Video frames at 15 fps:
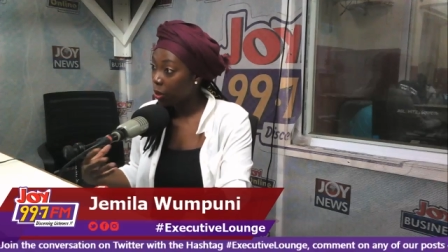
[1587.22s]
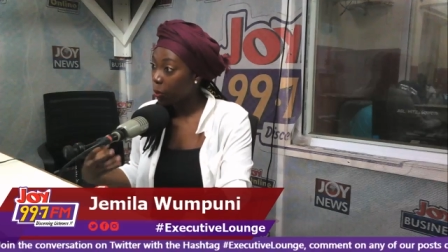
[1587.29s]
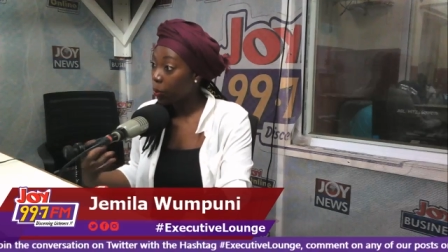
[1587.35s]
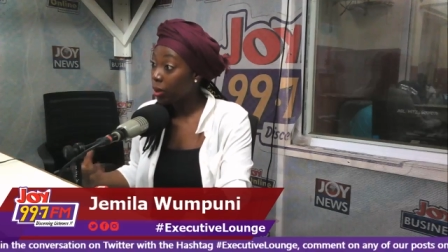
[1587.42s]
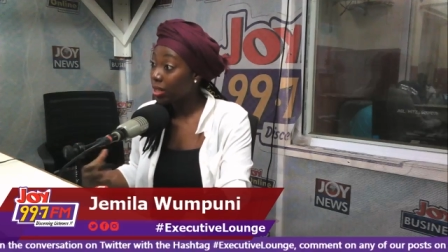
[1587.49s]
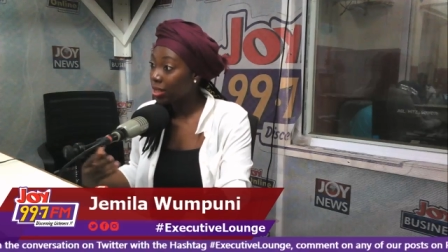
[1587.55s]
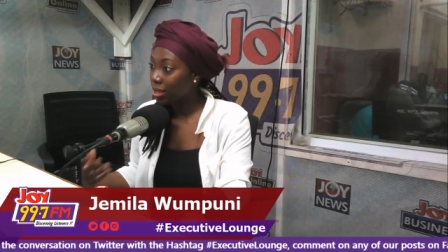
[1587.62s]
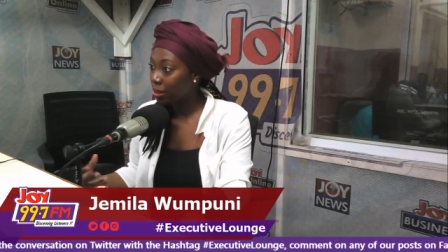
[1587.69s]

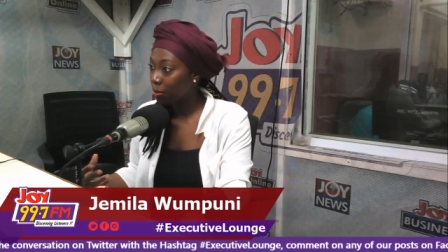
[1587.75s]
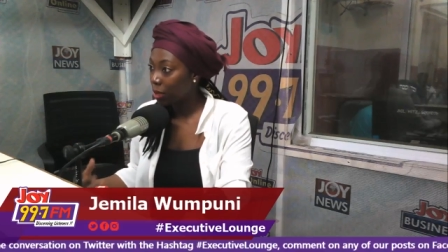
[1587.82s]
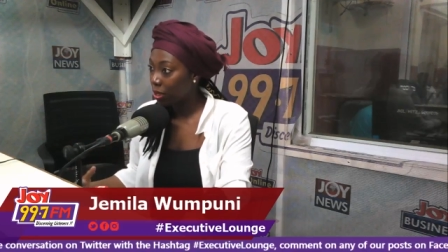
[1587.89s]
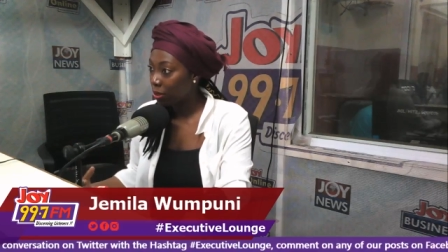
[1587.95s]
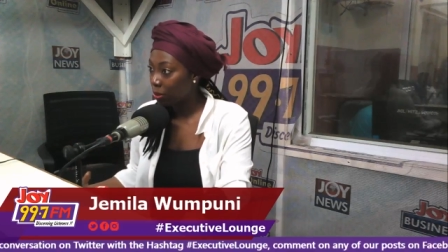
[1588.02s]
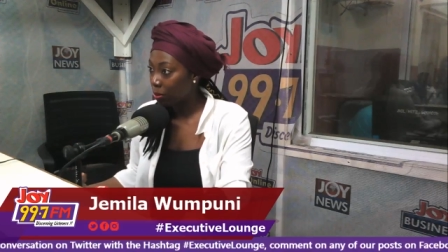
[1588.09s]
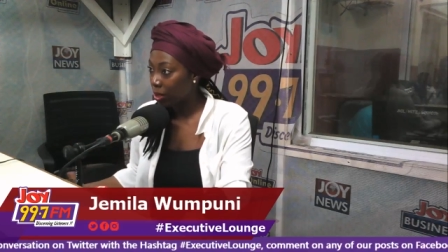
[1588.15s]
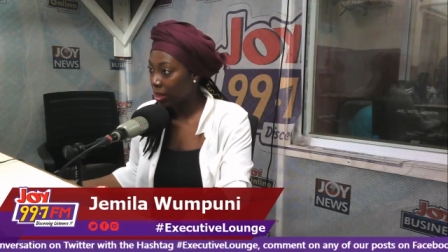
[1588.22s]
what does it mean
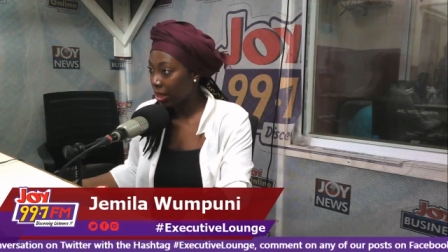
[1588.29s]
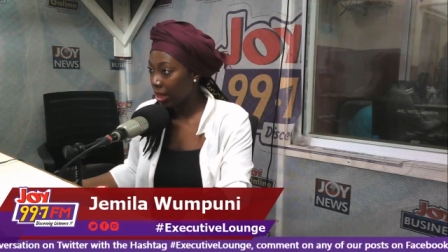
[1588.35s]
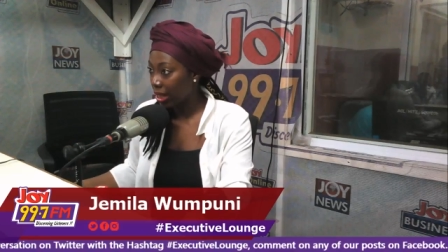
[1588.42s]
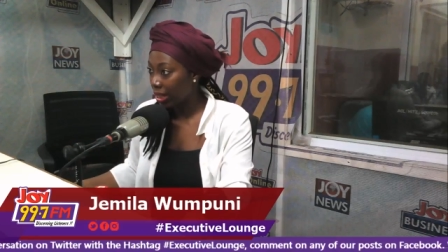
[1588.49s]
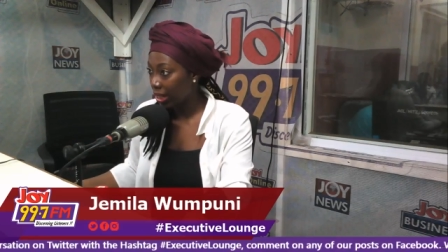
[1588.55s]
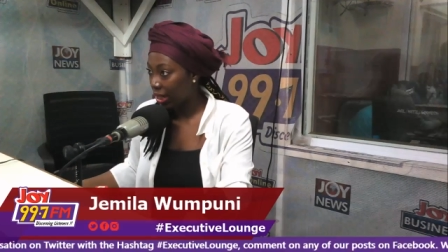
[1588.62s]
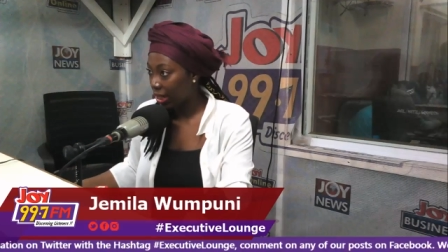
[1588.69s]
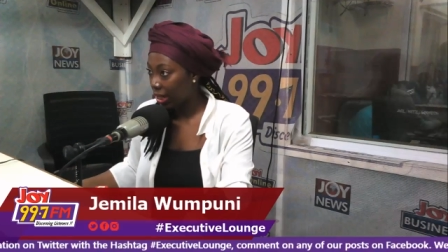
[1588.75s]
to be a
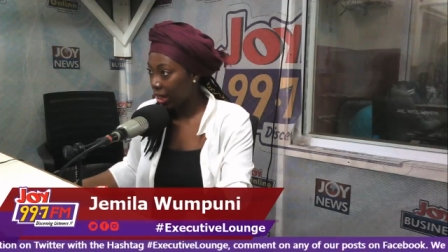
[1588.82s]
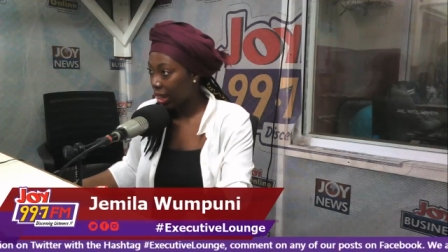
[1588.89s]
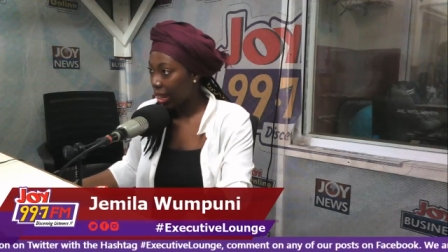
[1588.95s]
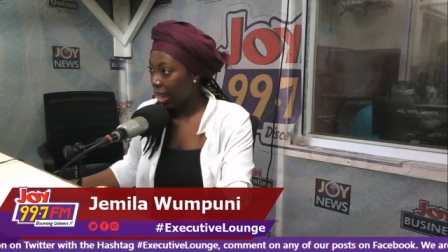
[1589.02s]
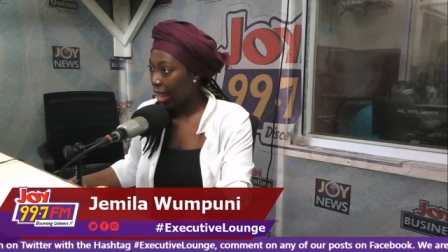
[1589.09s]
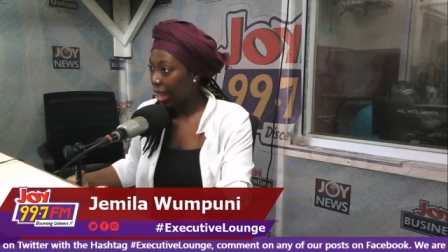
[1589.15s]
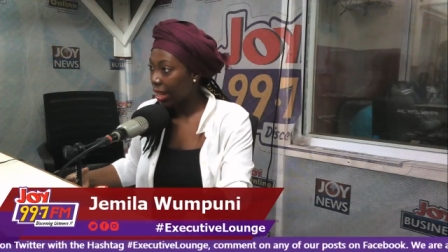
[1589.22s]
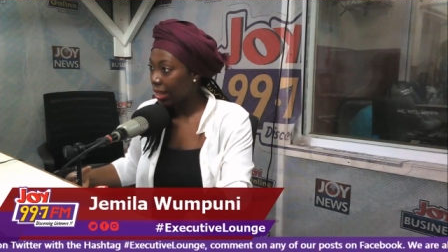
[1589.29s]
Ghanaian
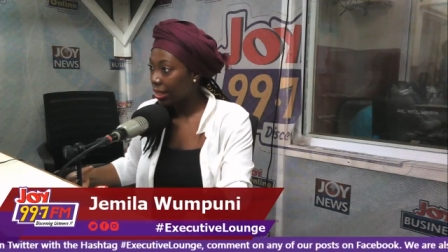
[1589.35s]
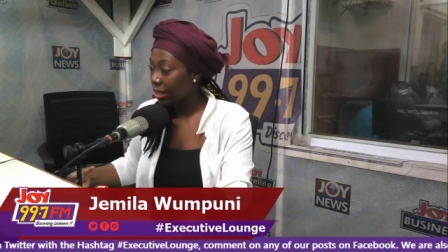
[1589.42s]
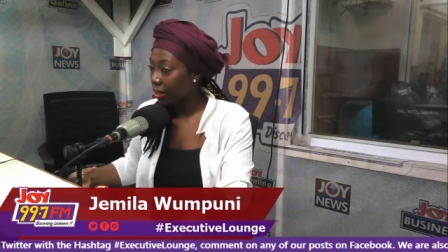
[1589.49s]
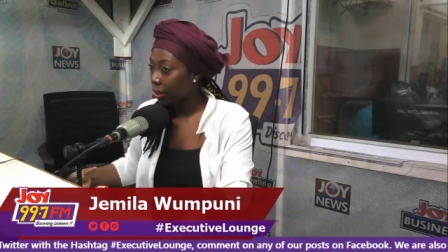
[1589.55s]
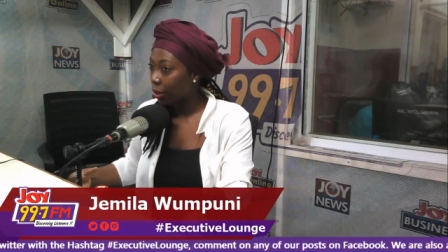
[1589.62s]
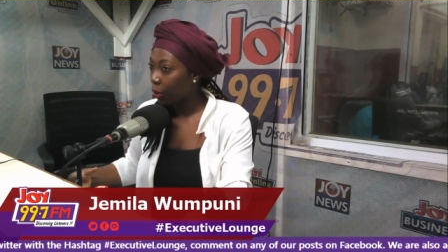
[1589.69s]
and